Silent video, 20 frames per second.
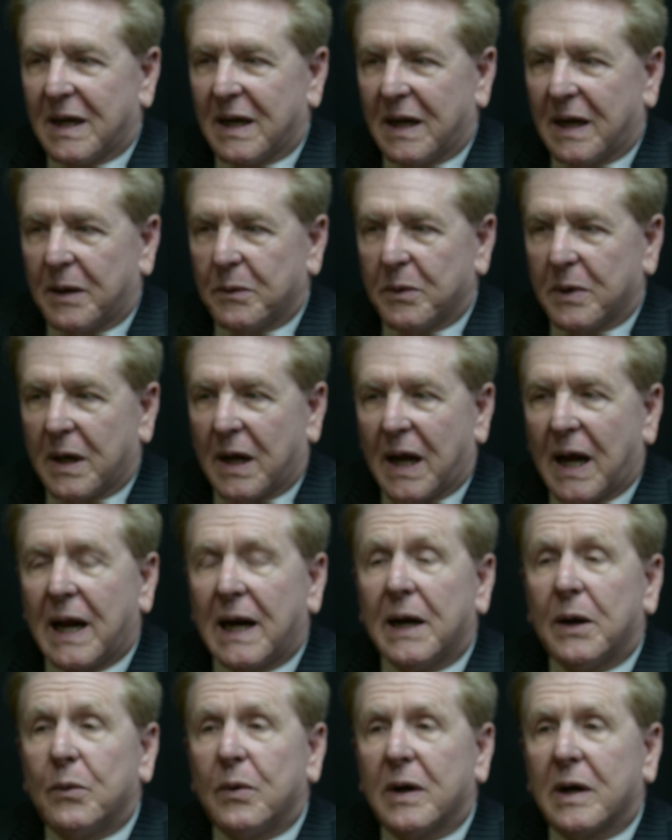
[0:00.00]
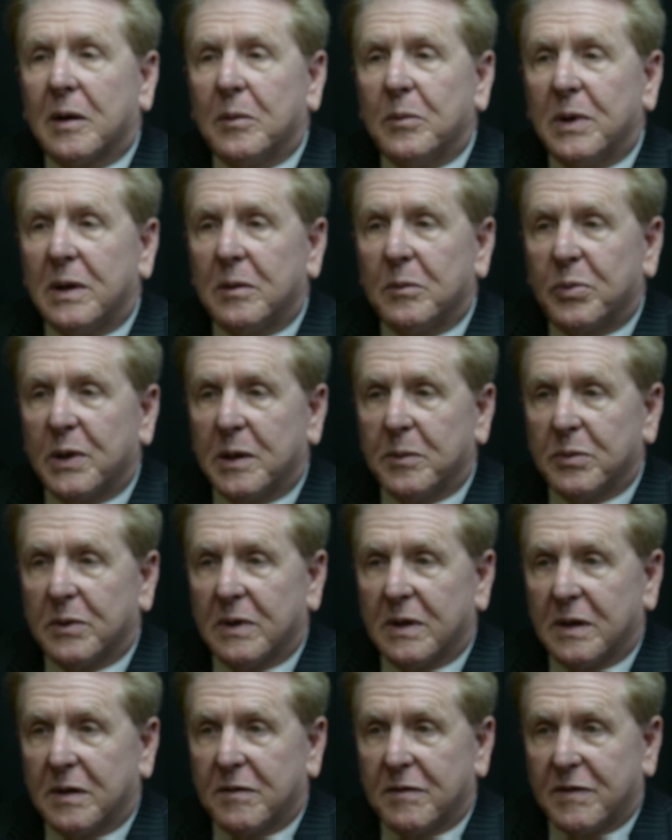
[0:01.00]
I would highly recommend
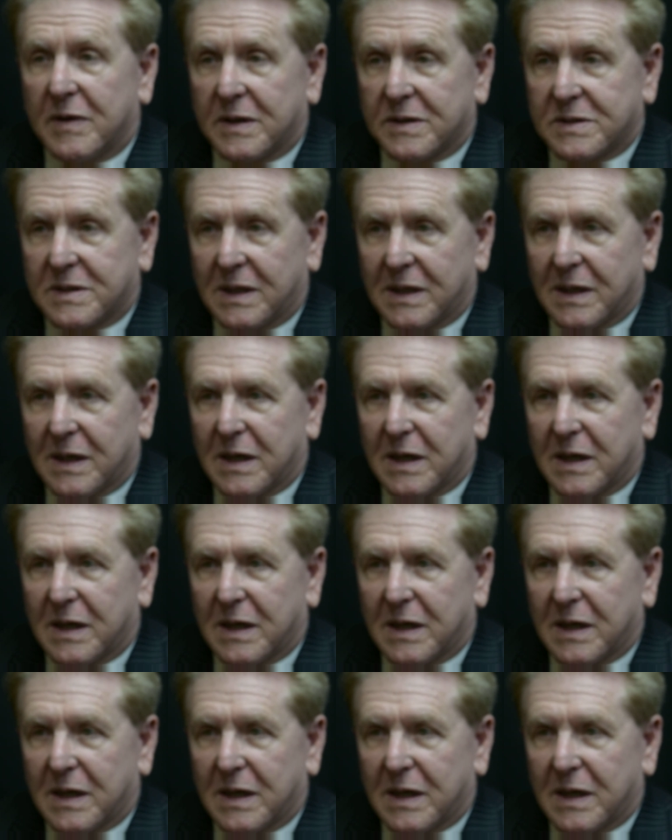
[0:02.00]
people investing